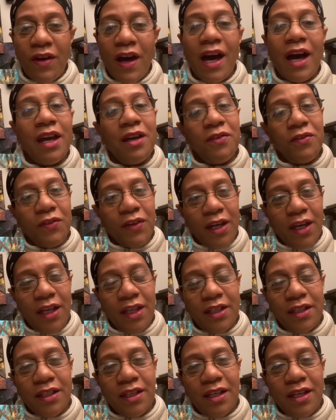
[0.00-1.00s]
I
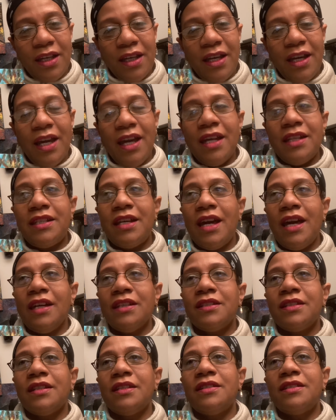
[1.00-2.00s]
find it
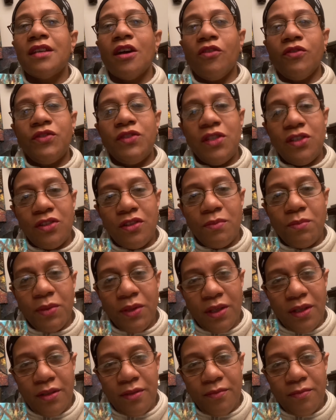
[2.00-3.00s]
takes the
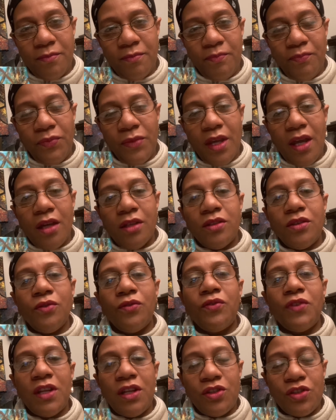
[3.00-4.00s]
self-discipline to
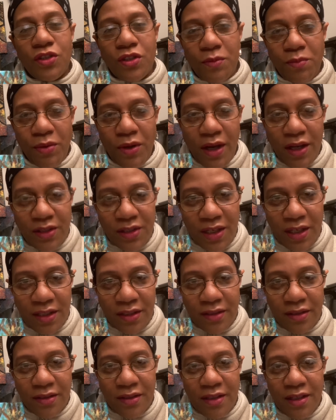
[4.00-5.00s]
finish the
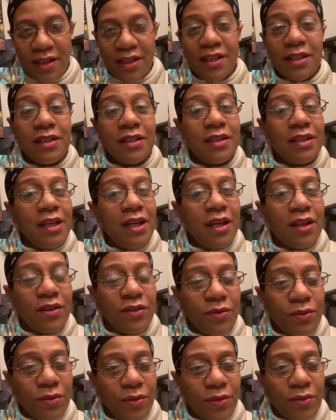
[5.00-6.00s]
project, to see it
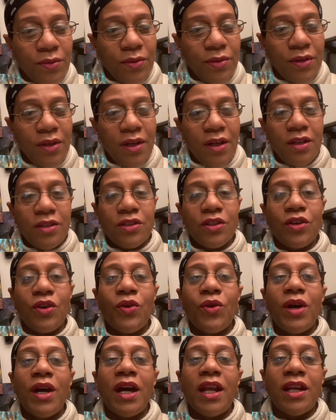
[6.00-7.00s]
through, to go
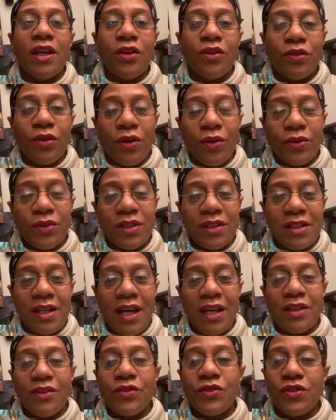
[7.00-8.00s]
ahead and grow, to
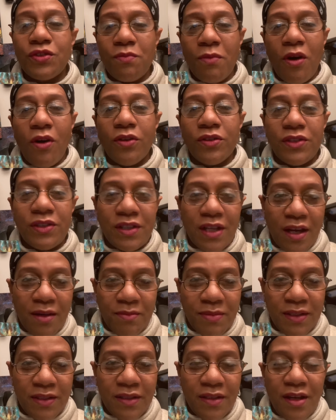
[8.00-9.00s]
take those small
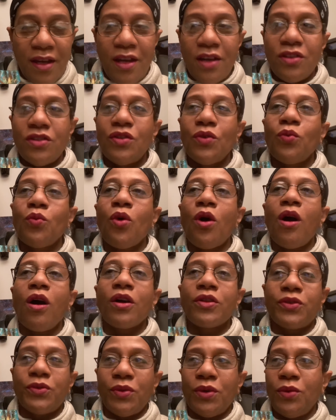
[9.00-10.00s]
steps, to
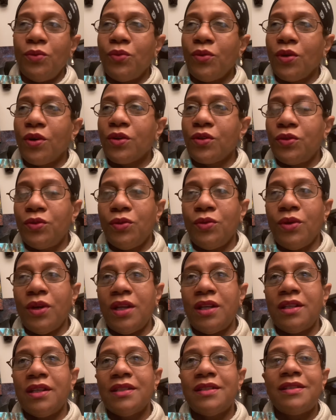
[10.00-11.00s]
walk through it, work through
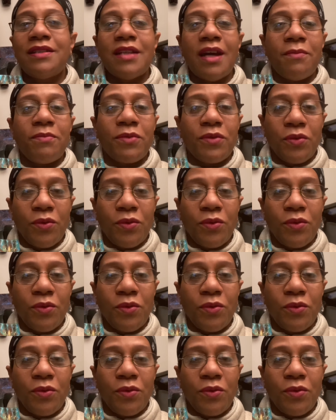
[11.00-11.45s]
it, step